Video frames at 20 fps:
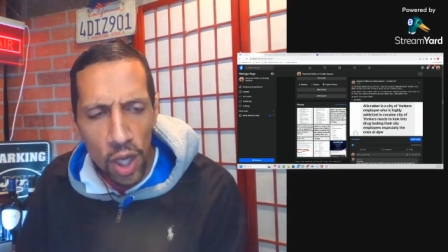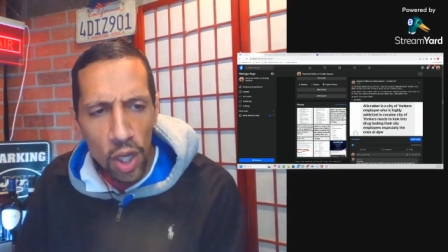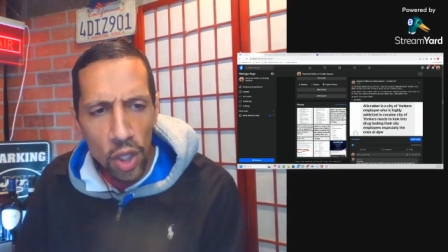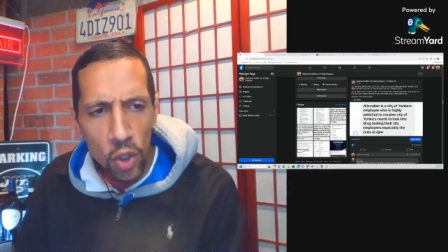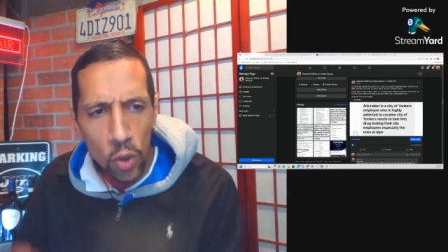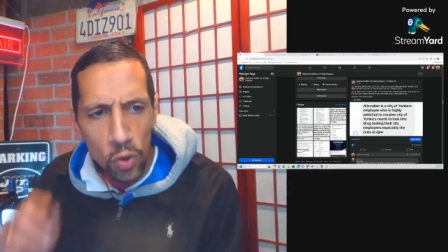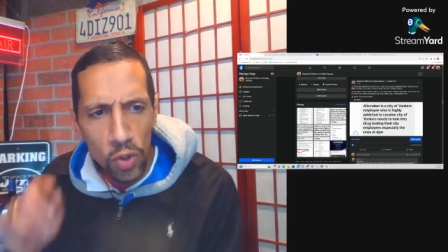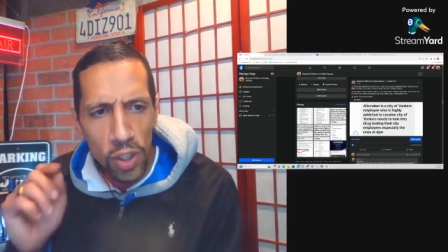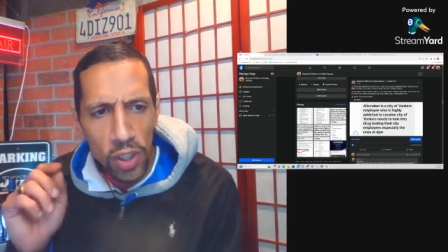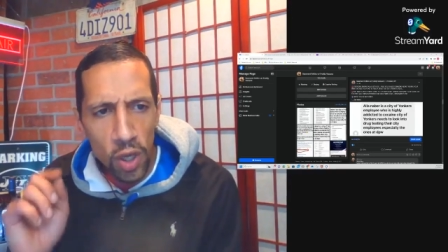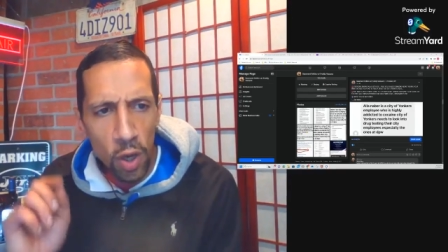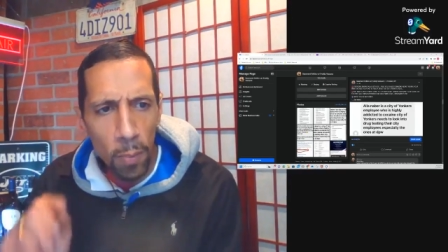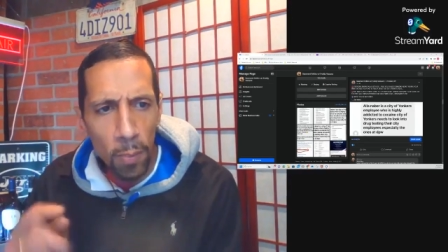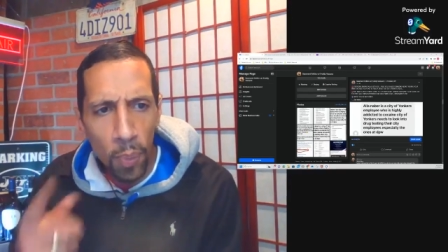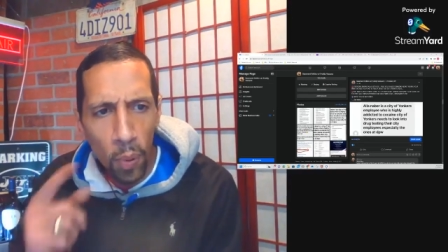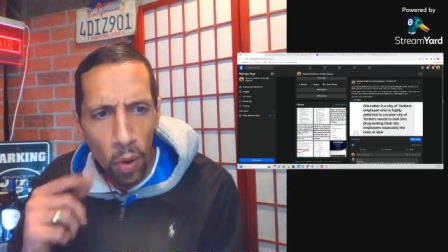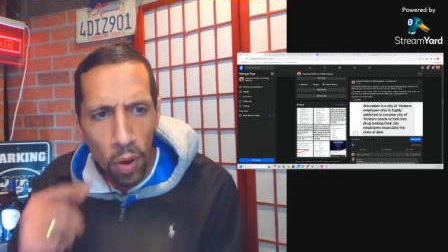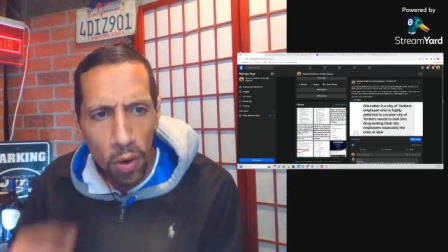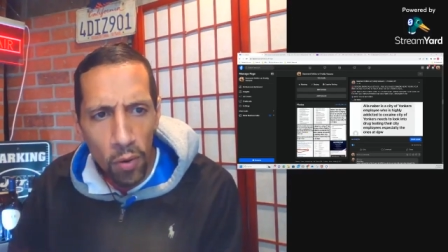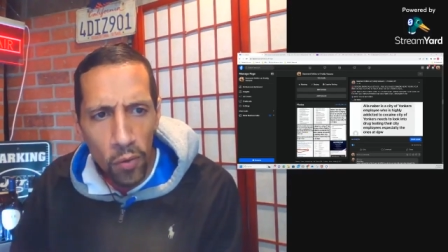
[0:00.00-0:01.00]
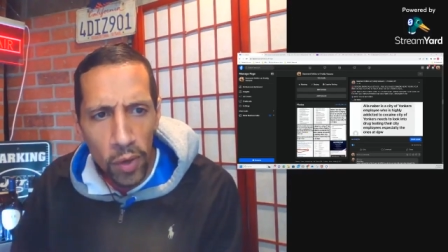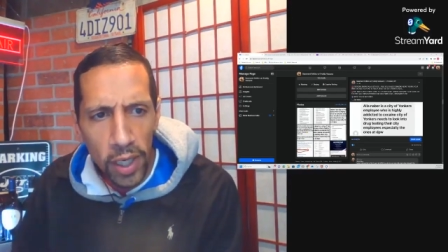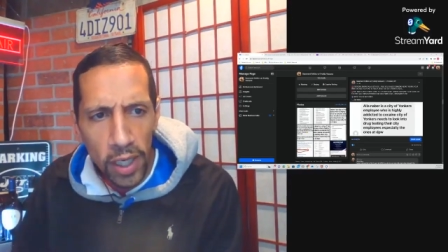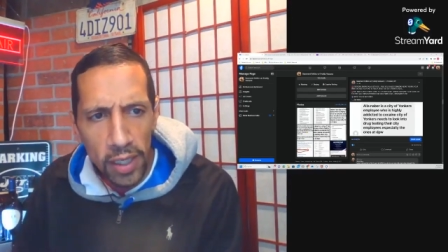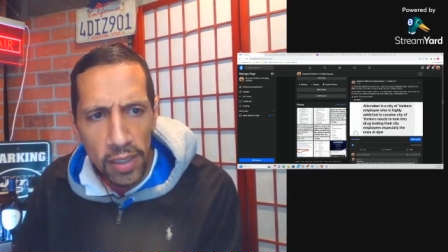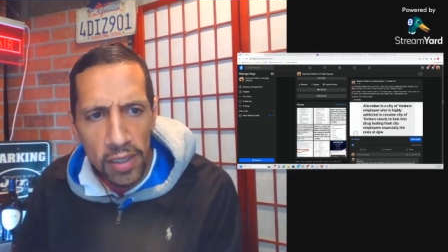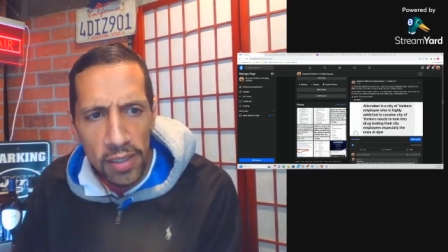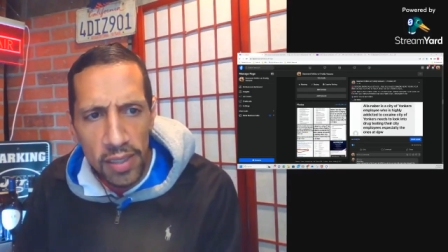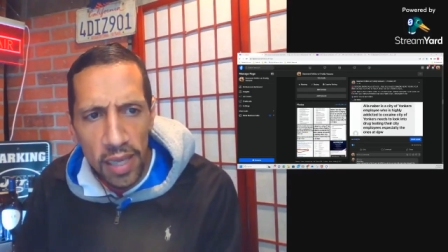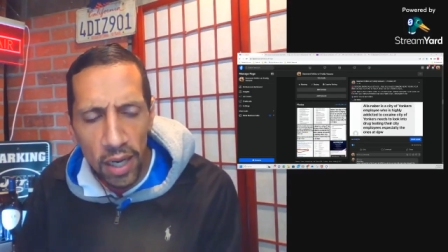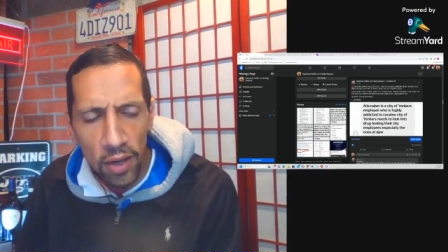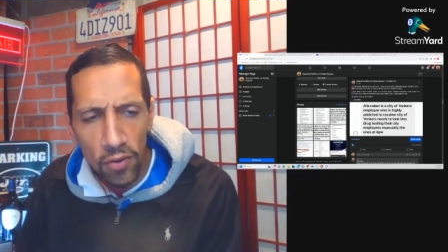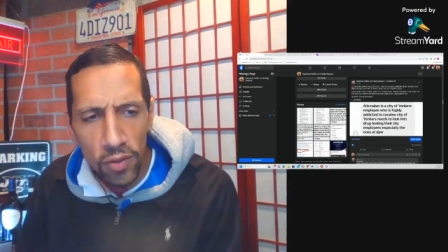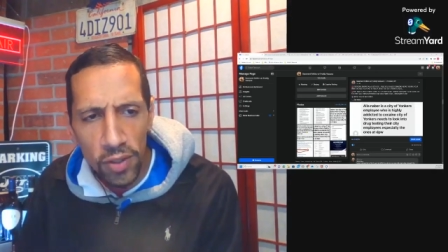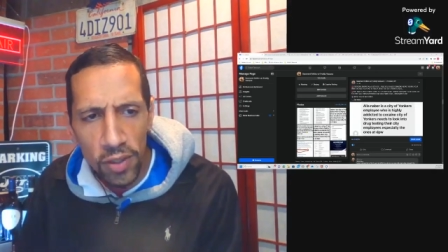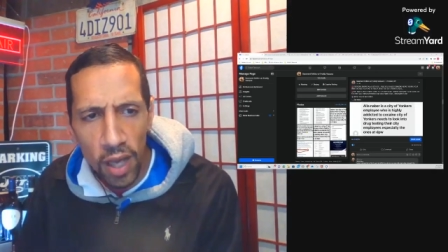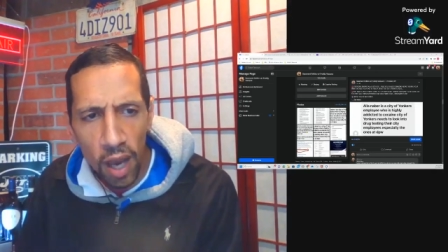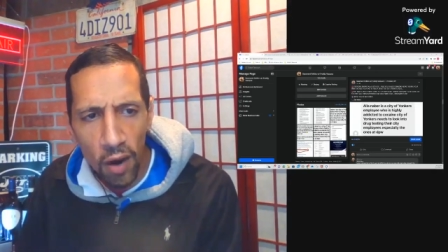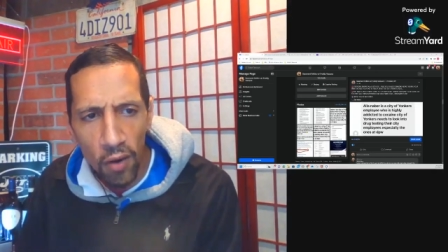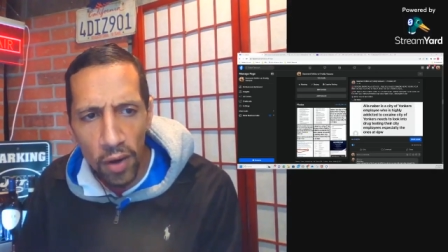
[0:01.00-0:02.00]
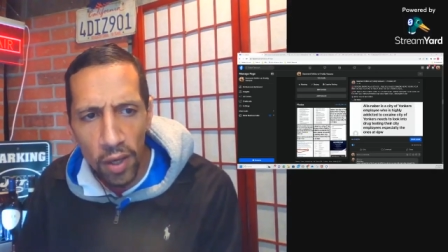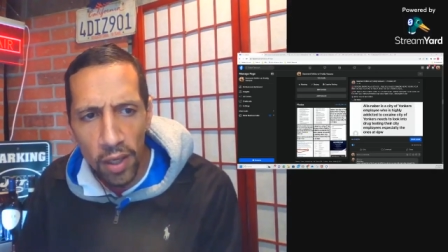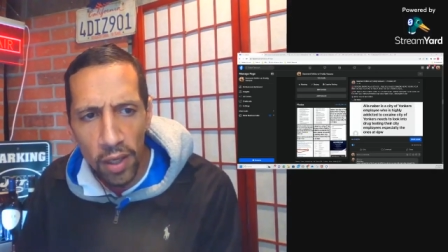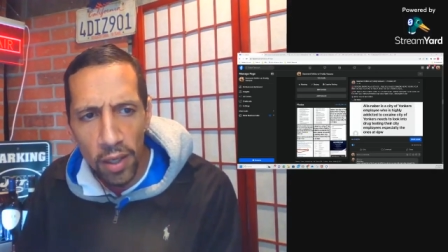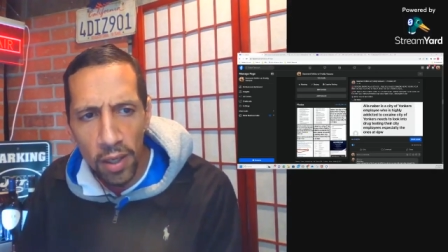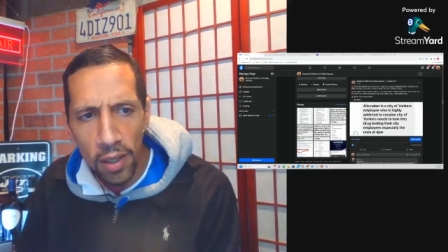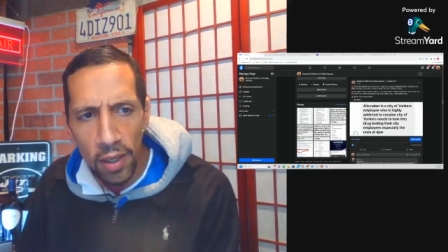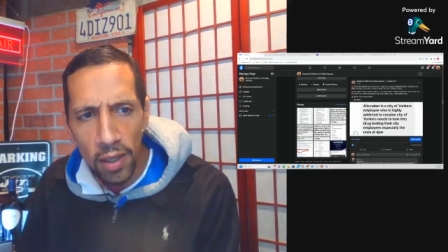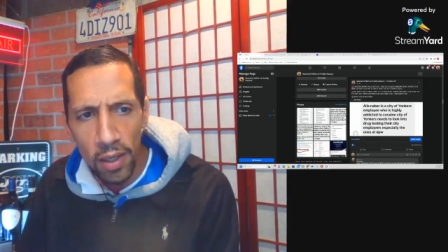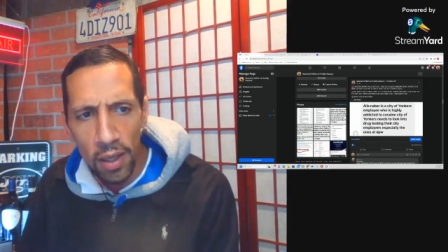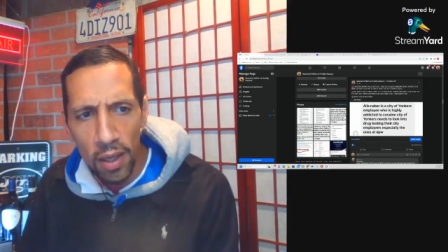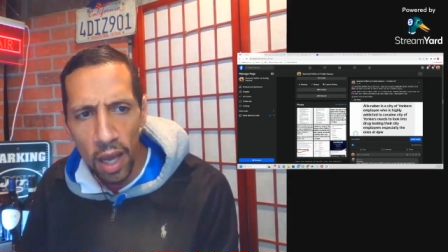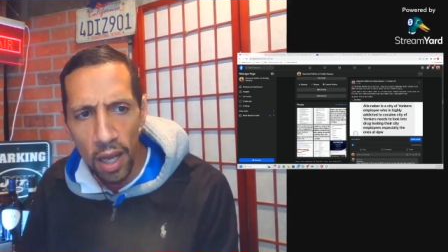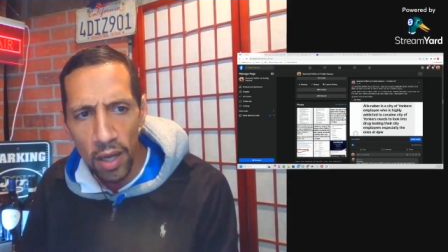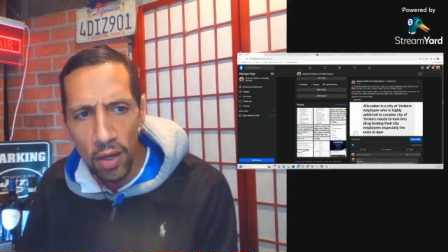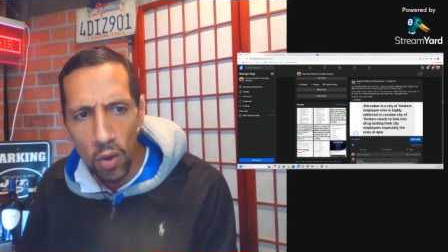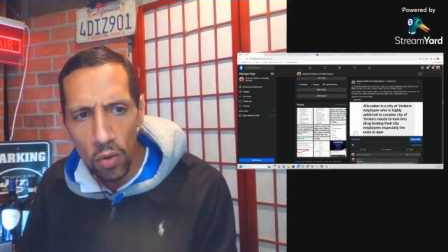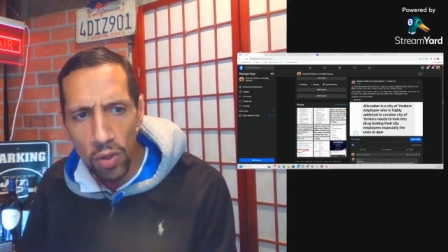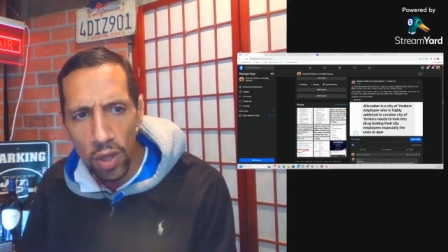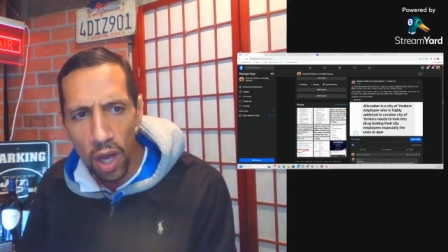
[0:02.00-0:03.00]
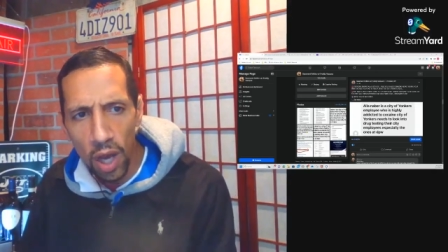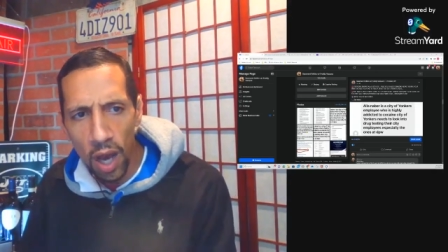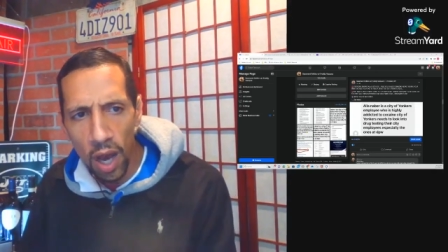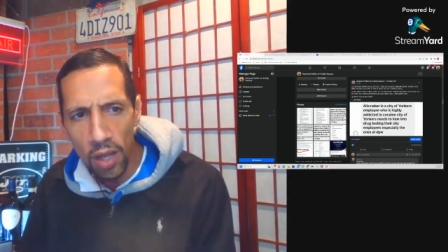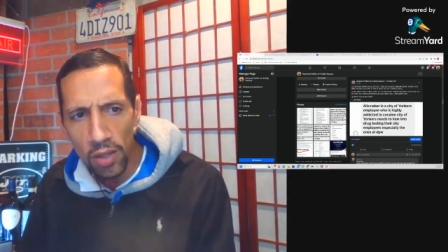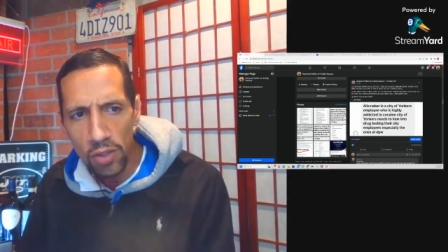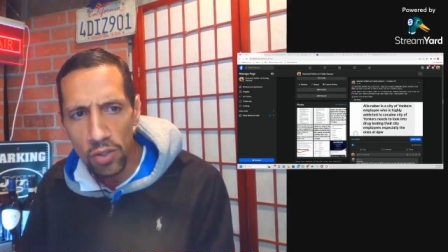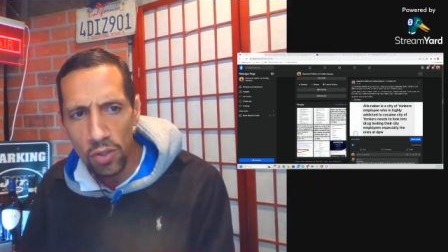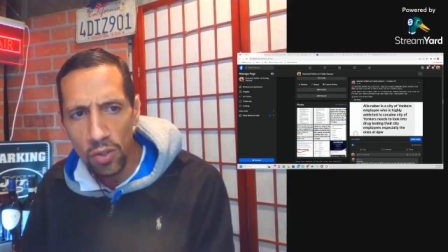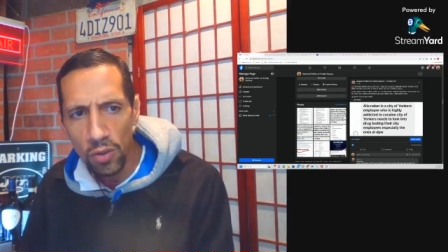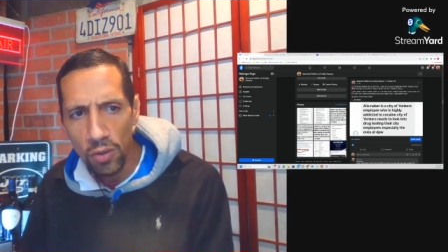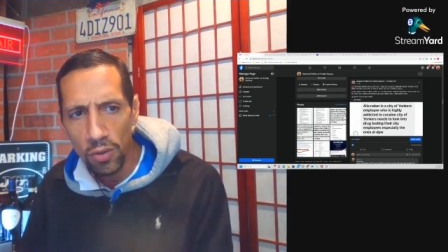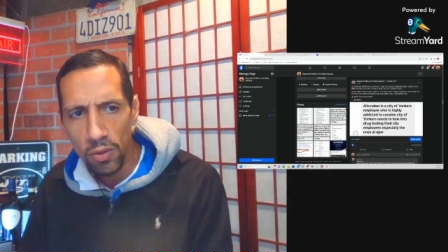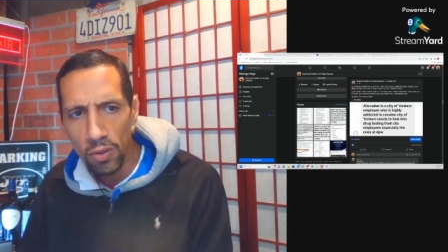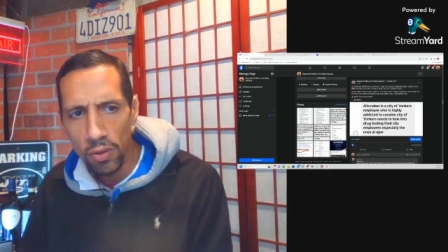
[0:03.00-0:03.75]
using your Puerto Rican secretary. I know the hustle.